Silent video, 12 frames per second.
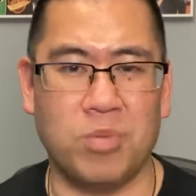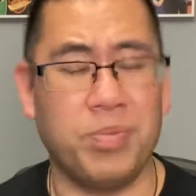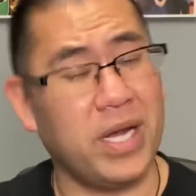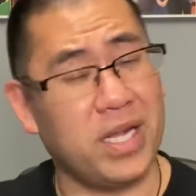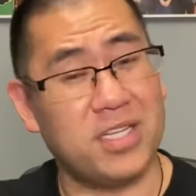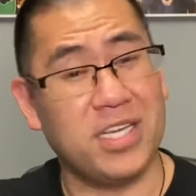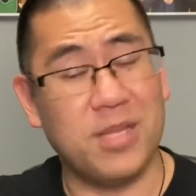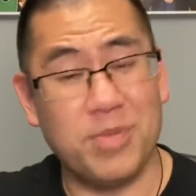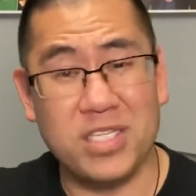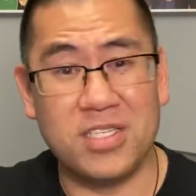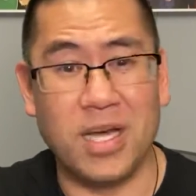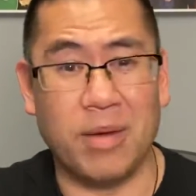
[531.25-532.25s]
But in the
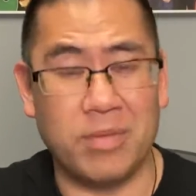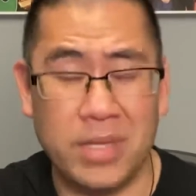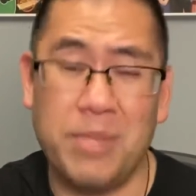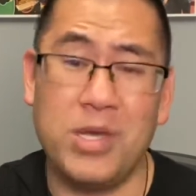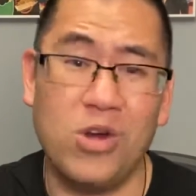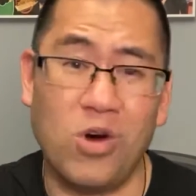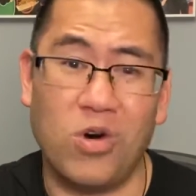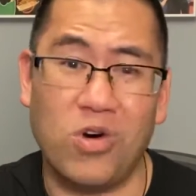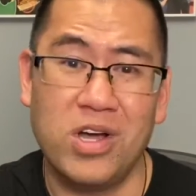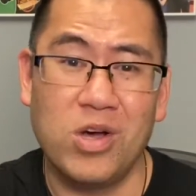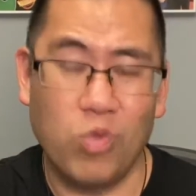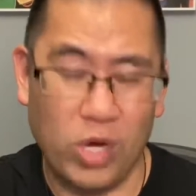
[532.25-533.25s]
meantime, let me know
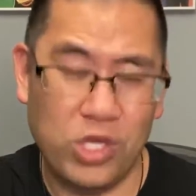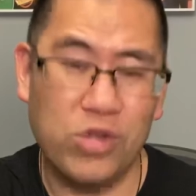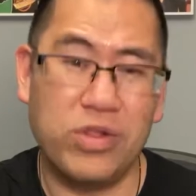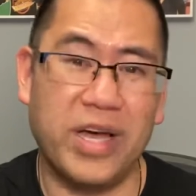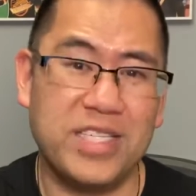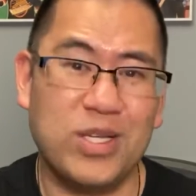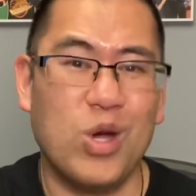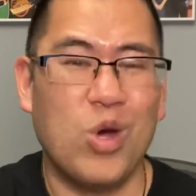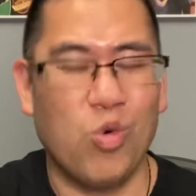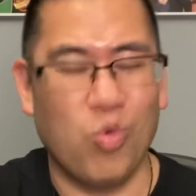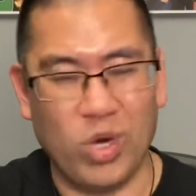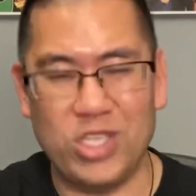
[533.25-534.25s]
what you liked,
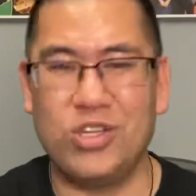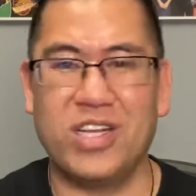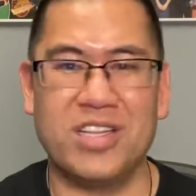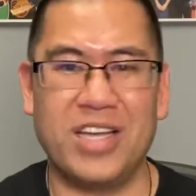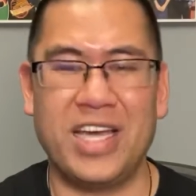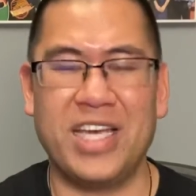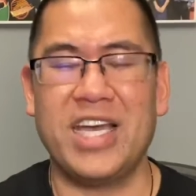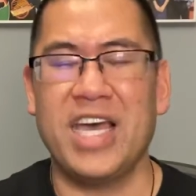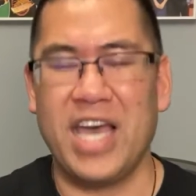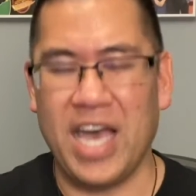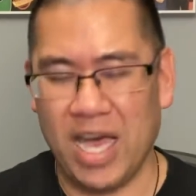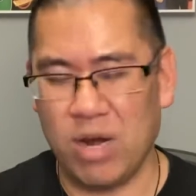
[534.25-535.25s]
what you didn't like,
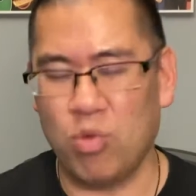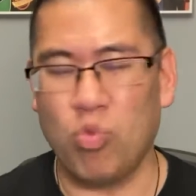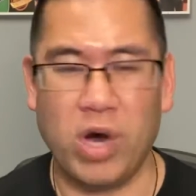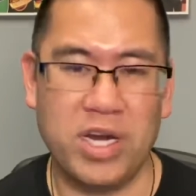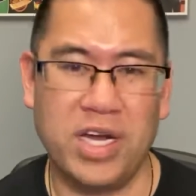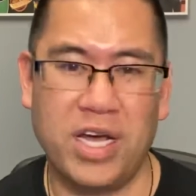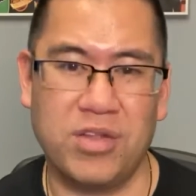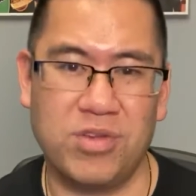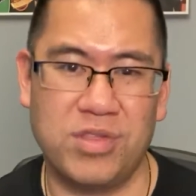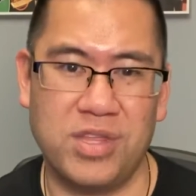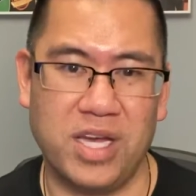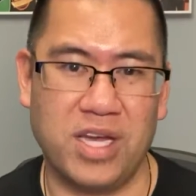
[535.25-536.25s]
and one other
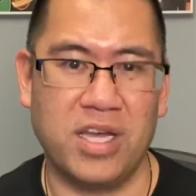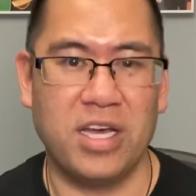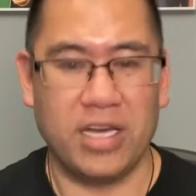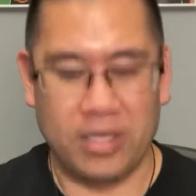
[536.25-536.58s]
thing.